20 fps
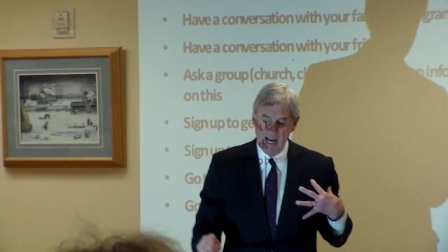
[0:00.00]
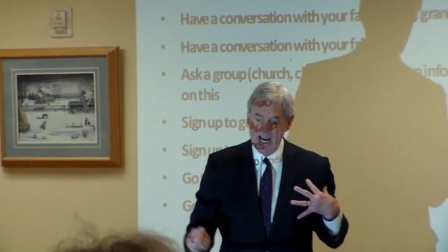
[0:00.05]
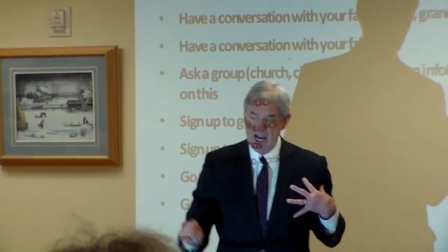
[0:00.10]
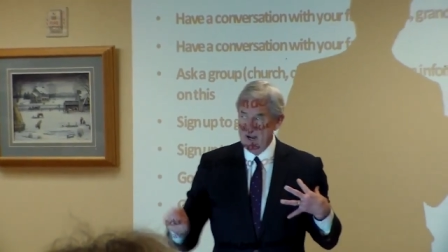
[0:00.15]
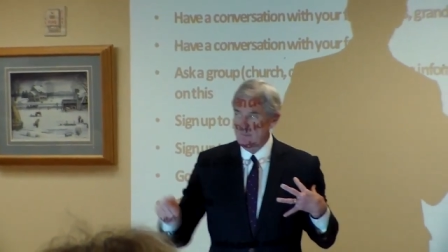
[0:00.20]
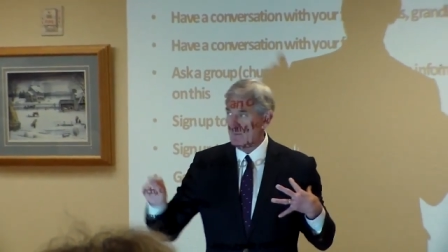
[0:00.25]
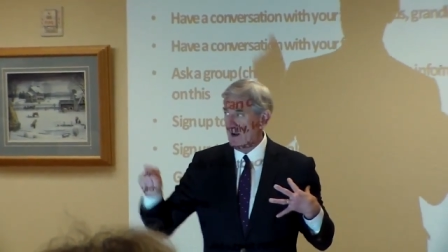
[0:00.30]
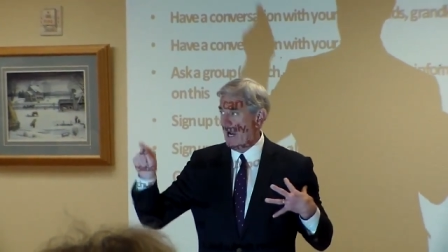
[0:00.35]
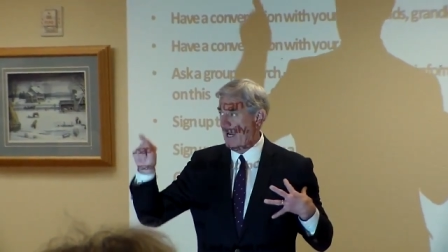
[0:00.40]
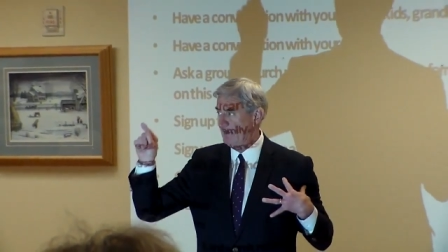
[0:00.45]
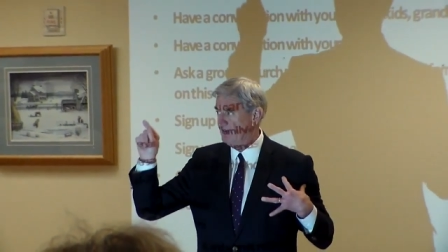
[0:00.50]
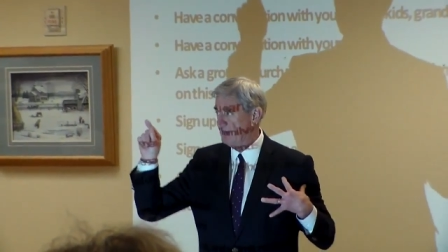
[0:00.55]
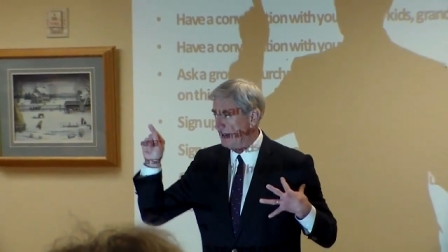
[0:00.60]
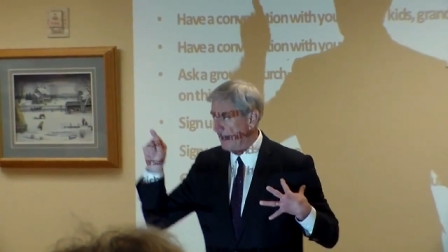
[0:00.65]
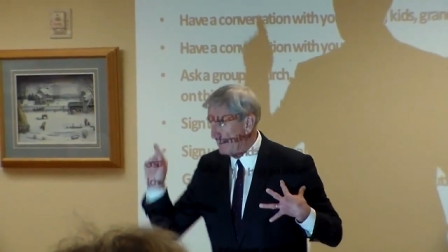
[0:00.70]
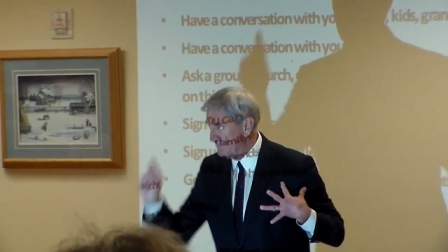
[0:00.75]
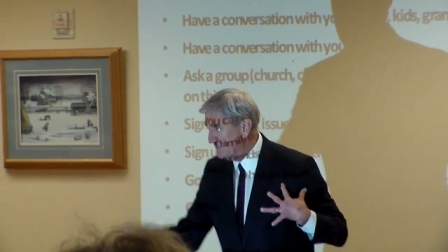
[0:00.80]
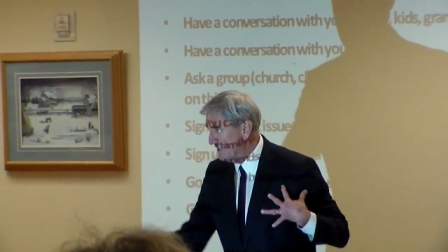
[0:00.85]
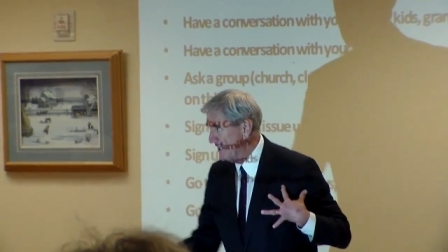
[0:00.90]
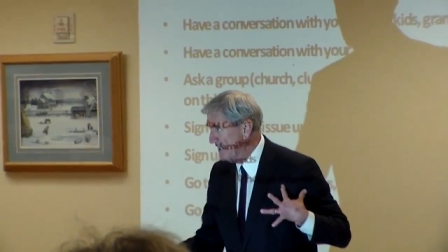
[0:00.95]
Uh, I've
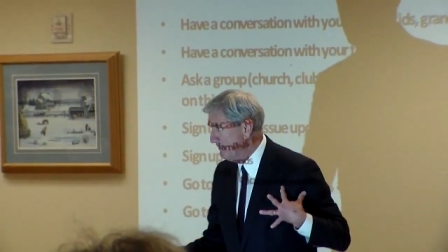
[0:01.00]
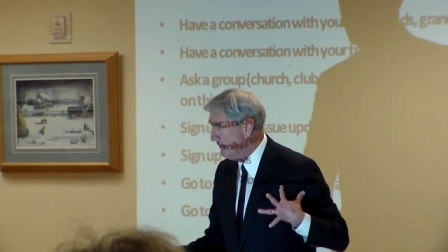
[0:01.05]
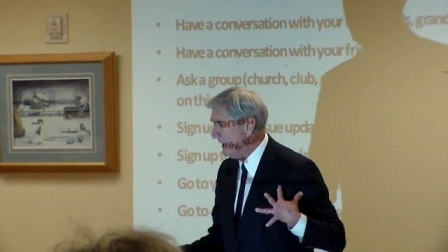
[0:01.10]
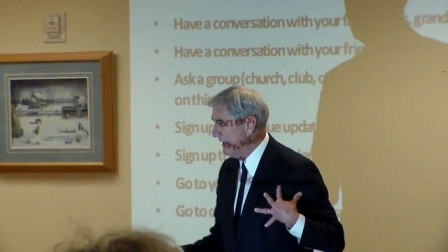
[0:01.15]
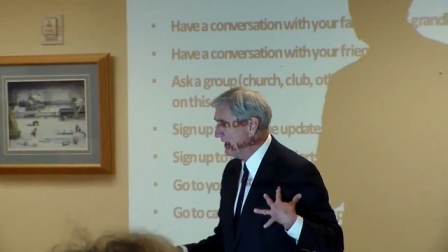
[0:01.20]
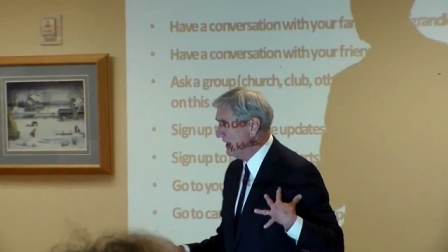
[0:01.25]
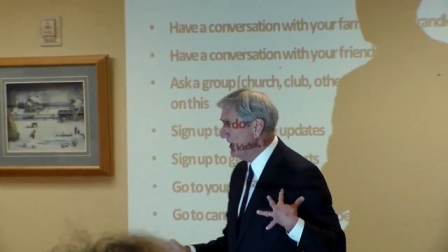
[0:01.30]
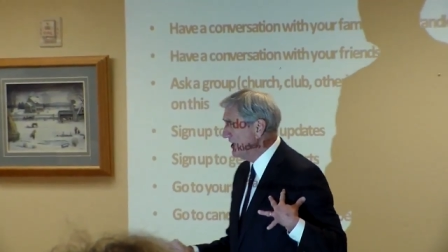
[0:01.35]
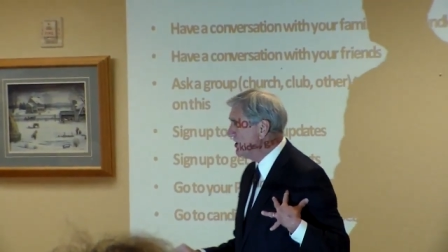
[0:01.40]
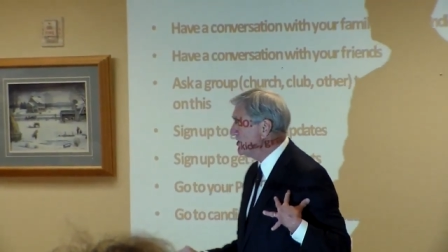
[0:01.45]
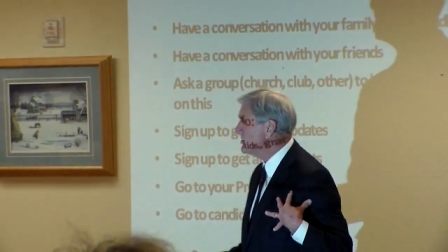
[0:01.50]
lived in the Middle